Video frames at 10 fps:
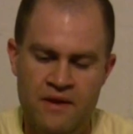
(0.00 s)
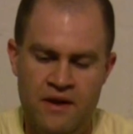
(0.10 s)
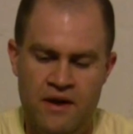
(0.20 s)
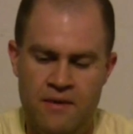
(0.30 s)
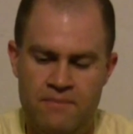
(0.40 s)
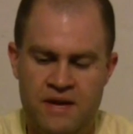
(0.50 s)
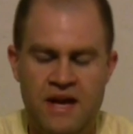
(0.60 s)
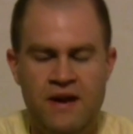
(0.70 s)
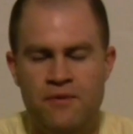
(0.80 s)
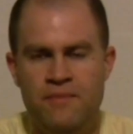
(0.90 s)

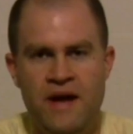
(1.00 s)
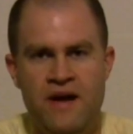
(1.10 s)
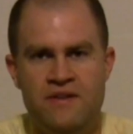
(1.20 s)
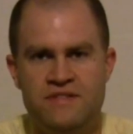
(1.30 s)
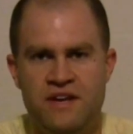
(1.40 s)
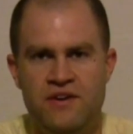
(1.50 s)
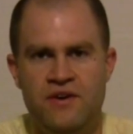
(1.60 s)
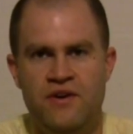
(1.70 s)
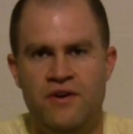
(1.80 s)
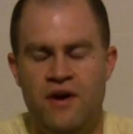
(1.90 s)
mechanical mounts and
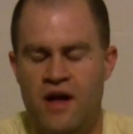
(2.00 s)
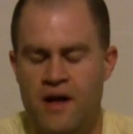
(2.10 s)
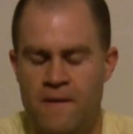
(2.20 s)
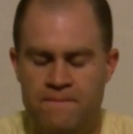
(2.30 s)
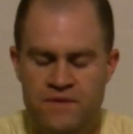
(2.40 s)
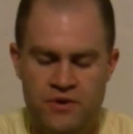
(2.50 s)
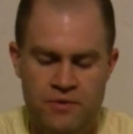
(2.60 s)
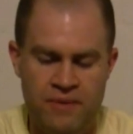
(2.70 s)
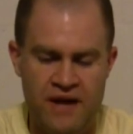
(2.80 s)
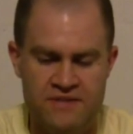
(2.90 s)
your you know,
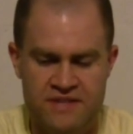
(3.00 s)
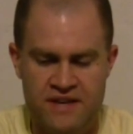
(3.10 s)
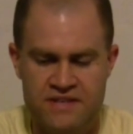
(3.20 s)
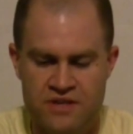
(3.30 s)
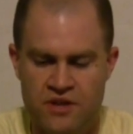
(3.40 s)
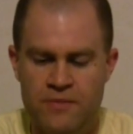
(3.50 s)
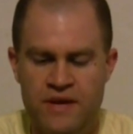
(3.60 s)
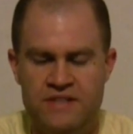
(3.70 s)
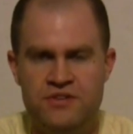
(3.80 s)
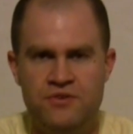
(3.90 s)
your bounce settings a little
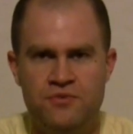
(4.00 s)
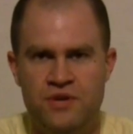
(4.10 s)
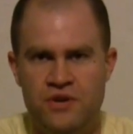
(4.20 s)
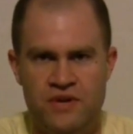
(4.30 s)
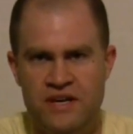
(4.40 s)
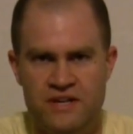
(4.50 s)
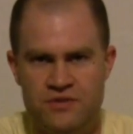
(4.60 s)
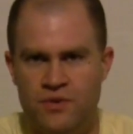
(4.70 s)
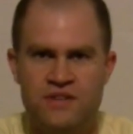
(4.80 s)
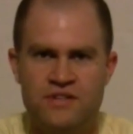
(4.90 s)
bit to, you know, get it
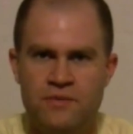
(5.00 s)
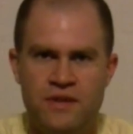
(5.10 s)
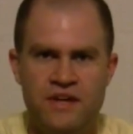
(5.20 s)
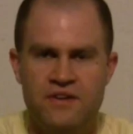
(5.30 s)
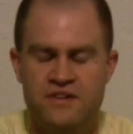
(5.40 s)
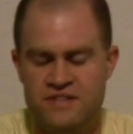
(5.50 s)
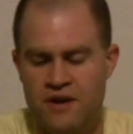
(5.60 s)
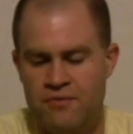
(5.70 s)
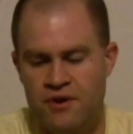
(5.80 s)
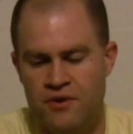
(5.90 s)
to where it's a little bit legal and it's
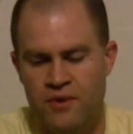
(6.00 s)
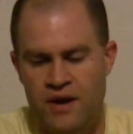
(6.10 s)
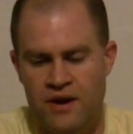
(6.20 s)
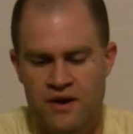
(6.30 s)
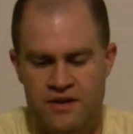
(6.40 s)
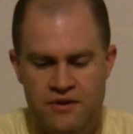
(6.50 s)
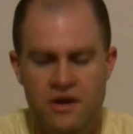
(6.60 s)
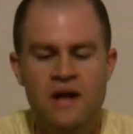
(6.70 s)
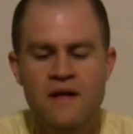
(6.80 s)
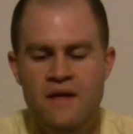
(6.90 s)
not running away on you.
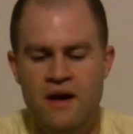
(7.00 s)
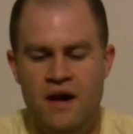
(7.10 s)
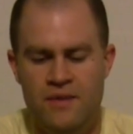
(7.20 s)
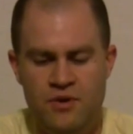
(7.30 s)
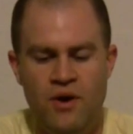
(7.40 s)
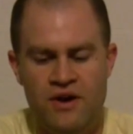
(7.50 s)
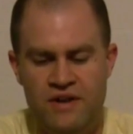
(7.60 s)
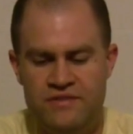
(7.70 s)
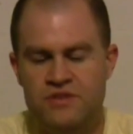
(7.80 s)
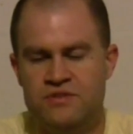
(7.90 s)
You are going to
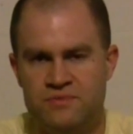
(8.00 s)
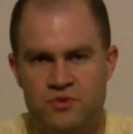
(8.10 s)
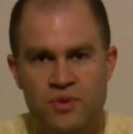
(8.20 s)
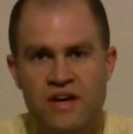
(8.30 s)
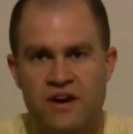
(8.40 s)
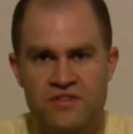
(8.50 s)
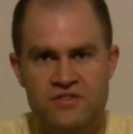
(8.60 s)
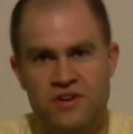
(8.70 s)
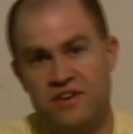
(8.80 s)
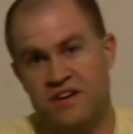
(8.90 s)
have to do some tweaking on the
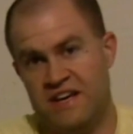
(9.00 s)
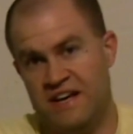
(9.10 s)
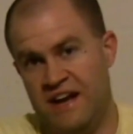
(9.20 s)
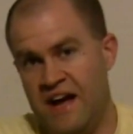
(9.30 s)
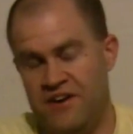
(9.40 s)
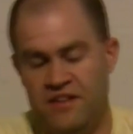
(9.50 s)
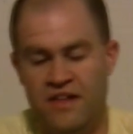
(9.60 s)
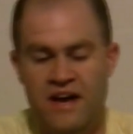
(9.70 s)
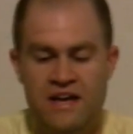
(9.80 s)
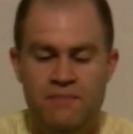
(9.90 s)
trigger to get it how you
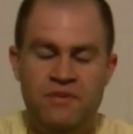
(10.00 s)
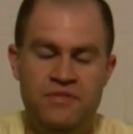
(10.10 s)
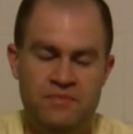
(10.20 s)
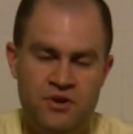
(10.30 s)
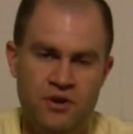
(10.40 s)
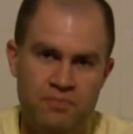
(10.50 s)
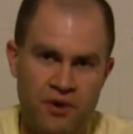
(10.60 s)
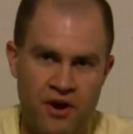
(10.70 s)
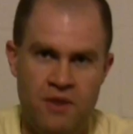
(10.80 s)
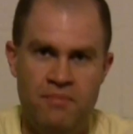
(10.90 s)
like it, but the good
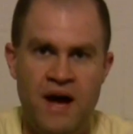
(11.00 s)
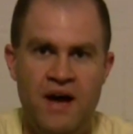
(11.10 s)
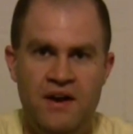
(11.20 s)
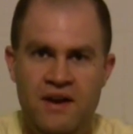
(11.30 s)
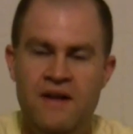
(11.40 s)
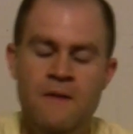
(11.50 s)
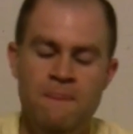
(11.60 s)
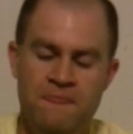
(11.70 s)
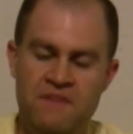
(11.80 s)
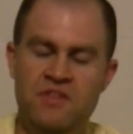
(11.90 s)
part about it,
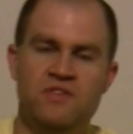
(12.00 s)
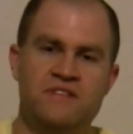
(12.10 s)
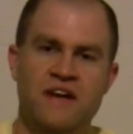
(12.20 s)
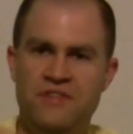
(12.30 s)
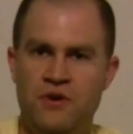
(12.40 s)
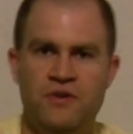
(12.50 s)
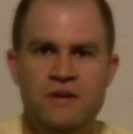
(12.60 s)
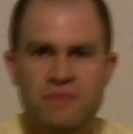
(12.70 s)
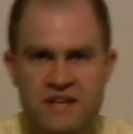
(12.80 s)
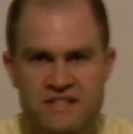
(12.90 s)
even though it's got the old
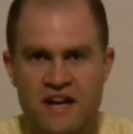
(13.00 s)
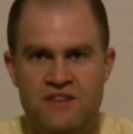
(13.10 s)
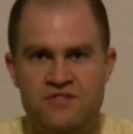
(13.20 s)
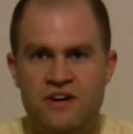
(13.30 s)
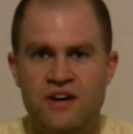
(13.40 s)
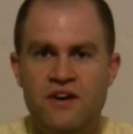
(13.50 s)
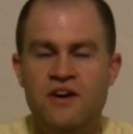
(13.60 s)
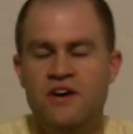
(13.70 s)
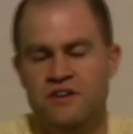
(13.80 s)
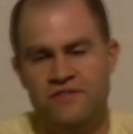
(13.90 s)
E-blade style trigger,
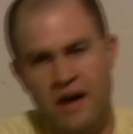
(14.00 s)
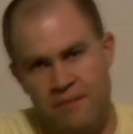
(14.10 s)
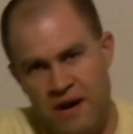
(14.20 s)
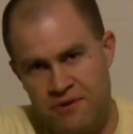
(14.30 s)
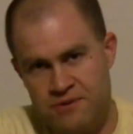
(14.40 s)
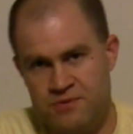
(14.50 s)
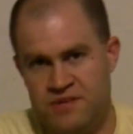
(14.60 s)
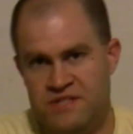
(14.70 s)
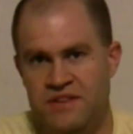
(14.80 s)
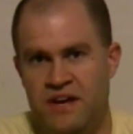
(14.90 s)
you've got a micro
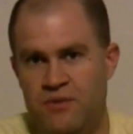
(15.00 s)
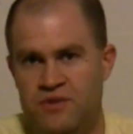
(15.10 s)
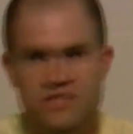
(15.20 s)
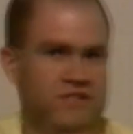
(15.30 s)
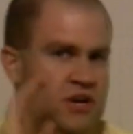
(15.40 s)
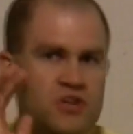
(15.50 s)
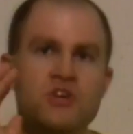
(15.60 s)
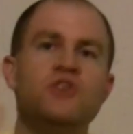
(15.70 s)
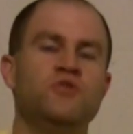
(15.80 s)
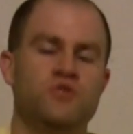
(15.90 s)
switch in there, which is a
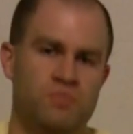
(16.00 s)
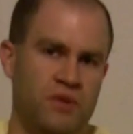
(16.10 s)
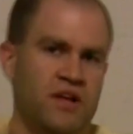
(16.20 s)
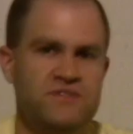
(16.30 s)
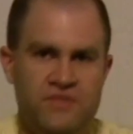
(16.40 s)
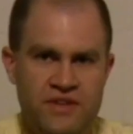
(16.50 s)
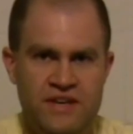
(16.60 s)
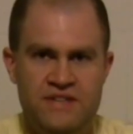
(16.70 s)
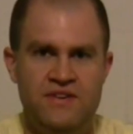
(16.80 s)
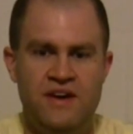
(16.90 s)
huge plus for
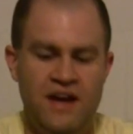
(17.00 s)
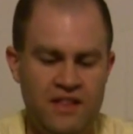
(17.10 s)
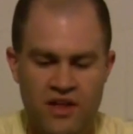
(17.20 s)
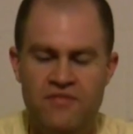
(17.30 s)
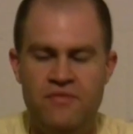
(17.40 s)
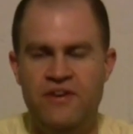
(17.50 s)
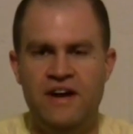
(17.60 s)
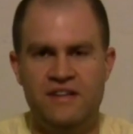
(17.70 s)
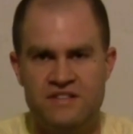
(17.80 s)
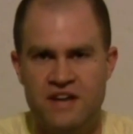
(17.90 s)
these. Okay, I love the
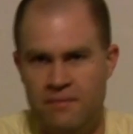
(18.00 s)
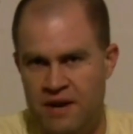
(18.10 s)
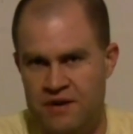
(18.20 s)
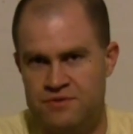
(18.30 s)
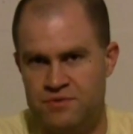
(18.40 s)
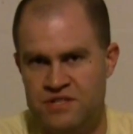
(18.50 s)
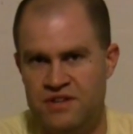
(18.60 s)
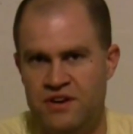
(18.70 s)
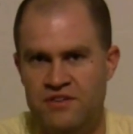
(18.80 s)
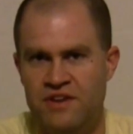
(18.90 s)
fact that it's got a micro switch
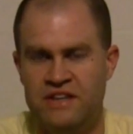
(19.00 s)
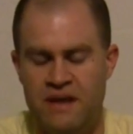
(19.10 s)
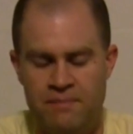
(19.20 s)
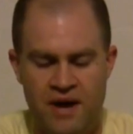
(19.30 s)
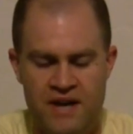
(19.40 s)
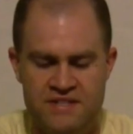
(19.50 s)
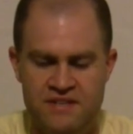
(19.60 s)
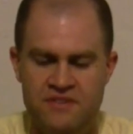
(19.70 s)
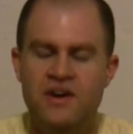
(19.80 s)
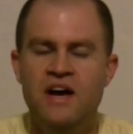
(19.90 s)
in there. You've got that
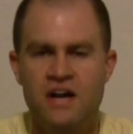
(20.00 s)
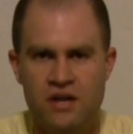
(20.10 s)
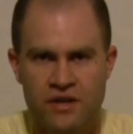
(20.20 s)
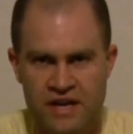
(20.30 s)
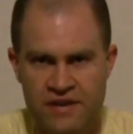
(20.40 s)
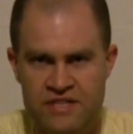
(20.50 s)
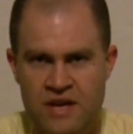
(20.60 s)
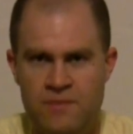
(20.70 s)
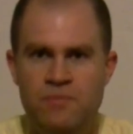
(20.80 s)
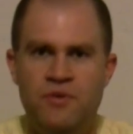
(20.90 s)
positive click every
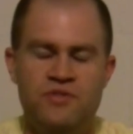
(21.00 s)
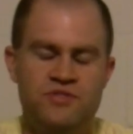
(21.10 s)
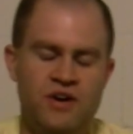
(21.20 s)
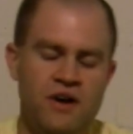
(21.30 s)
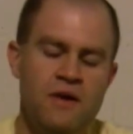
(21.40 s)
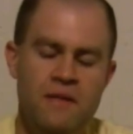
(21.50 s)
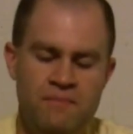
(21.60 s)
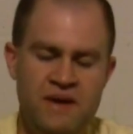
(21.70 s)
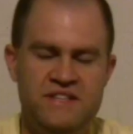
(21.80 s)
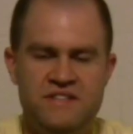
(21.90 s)
time you pull the trigger.
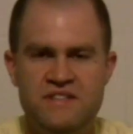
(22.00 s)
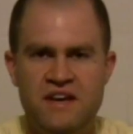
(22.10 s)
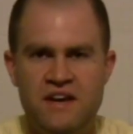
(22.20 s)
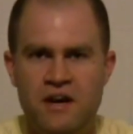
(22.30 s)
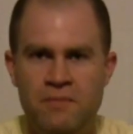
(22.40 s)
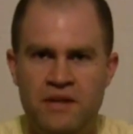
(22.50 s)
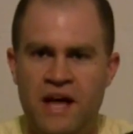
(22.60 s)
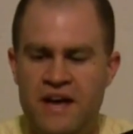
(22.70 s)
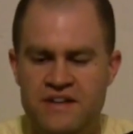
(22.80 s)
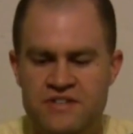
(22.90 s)
Makes it setting it up a
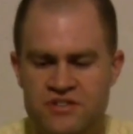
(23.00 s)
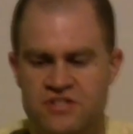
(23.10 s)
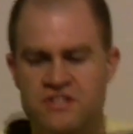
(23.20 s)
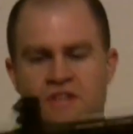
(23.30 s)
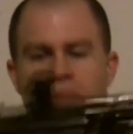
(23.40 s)
lot easier. It's just that